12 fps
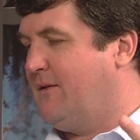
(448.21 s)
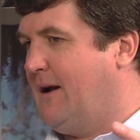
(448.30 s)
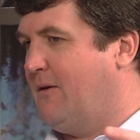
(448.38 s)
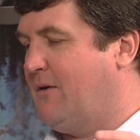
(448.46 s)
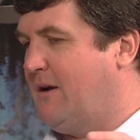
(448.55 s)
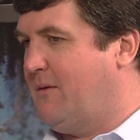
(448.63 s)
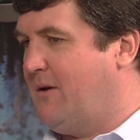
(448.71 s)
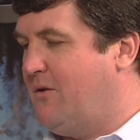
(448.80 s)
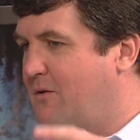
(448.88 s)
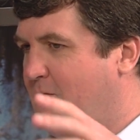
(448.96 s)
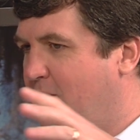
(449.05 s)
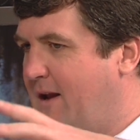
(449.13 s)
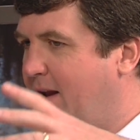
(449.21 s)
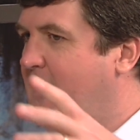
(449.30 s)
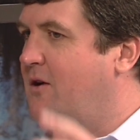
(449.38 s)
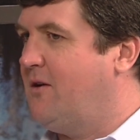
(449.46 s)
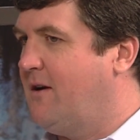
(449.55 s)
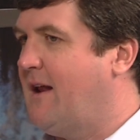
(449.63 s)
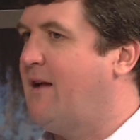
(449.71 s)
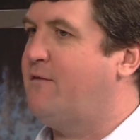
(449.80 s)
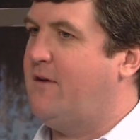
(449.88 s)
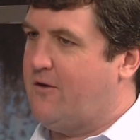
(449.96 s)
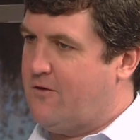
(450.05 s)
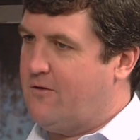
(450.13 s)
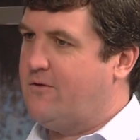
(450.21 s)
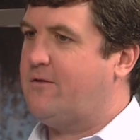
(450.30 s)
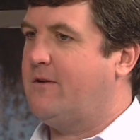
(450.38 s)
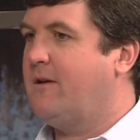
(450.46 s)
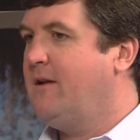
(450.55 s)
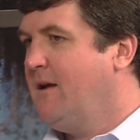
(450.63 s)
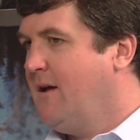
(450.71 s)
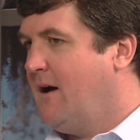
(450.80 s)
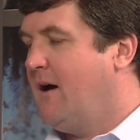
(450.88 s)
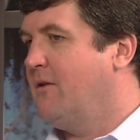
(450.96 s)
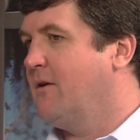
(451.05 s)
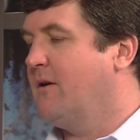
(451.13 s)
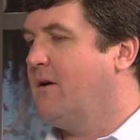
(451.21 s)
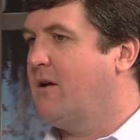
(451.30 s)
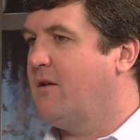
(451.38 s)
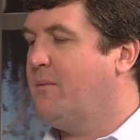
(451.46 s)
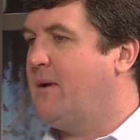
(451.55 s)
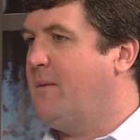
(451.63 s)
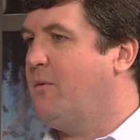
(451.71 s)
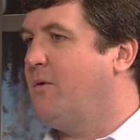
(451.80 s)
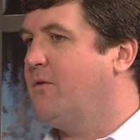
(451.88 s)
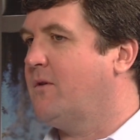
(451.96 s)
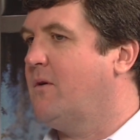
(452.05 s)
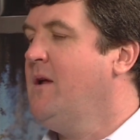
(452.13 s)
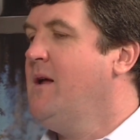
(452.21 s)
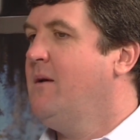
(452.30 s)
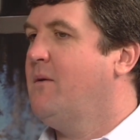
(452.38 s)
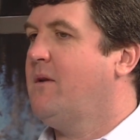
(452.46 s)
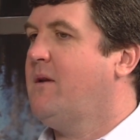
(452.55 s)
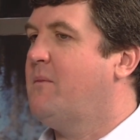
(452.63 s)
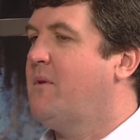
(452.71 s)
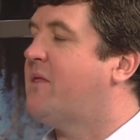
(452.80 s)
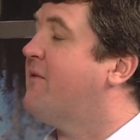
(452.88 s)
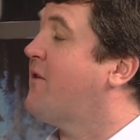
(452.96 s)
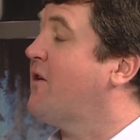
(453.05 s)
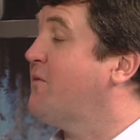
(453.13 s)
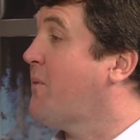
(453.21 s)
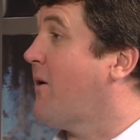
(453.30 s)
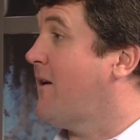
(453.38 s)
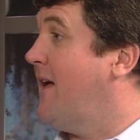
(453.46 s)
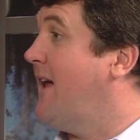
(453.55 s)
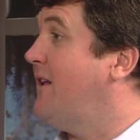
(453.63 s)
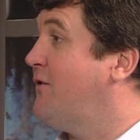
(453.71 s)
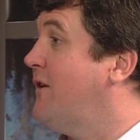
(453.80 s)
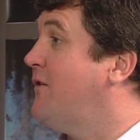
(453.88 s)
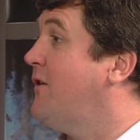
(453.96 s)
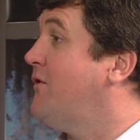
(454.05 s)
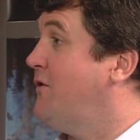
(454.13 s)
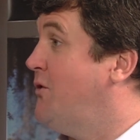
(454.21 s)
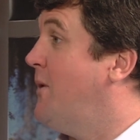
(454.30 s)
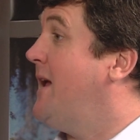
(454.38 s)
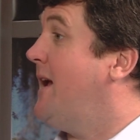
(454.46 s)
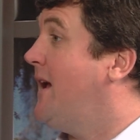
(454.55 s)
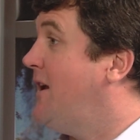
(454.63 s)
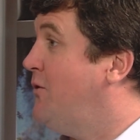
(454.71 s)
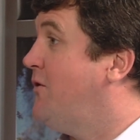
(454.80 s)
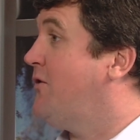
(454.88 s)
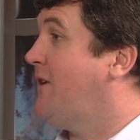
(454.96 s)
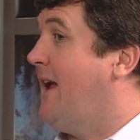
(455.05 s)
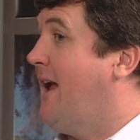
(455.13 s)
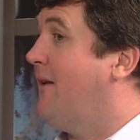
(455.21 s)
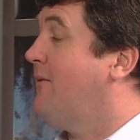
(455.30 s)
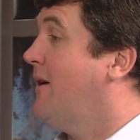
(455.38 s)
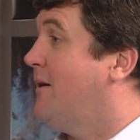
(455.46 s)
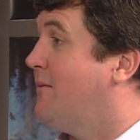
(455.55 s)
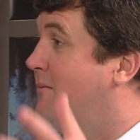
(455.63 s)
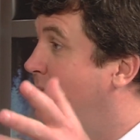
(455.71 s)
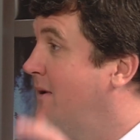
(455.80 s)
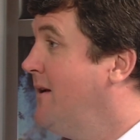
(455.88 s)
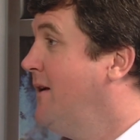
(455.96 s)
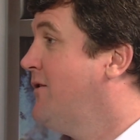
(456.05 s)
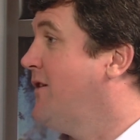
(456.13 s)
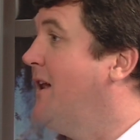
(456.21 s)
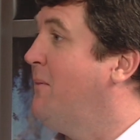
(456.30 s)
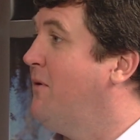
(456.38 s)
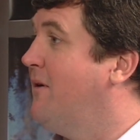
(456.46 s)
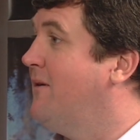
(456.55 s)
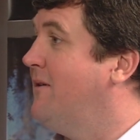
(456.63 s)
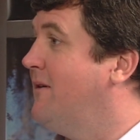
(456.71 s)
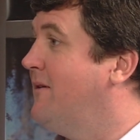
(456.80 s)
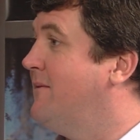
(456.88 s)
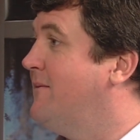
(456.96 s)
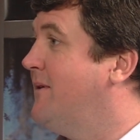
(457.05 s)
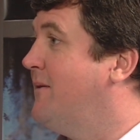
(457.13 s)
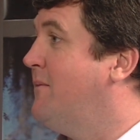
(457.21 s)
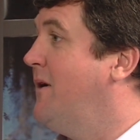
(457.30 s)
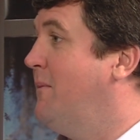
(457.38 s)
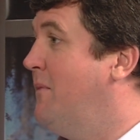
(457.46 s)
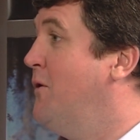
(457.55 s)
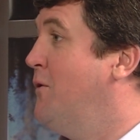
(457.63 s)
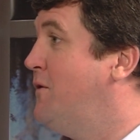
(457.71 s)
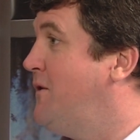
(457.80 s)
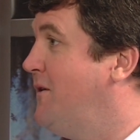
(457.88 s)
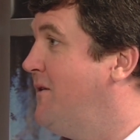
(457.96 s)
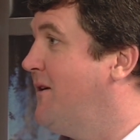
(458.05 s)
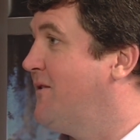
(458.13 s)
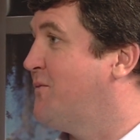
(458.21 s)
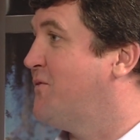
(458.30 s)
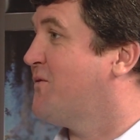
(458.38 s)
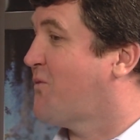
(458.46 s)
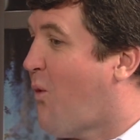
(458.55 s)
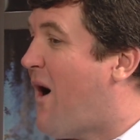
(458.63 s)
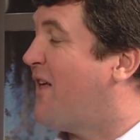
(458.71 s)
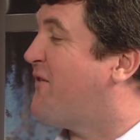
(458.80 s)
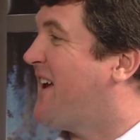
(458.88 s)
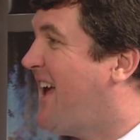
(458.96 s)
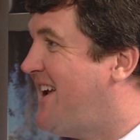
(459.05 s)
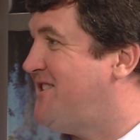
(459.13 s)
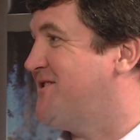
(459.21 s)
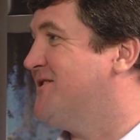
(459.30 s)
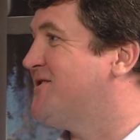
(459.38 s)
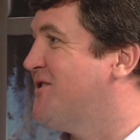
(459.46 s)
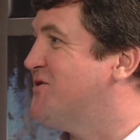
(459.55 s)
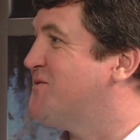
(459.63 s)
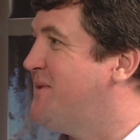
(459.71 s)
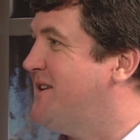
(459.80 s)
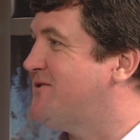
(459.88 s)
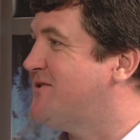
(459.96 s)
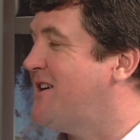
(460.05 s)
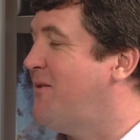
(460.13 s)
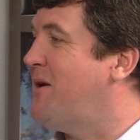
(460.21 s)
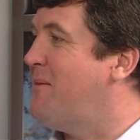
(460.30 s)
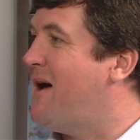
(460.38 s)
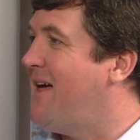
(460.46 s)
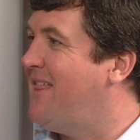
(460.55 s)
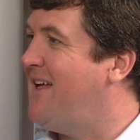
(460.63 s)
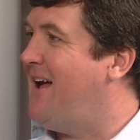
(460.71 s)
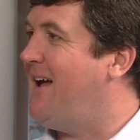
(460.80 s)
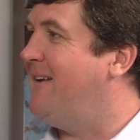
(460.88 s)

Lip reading: think when doing reading, you're going to have vendors and other people. So, but the first part of that is unique. You just can't come set up a booth. There's qualifications, so to speak. So tell me about that.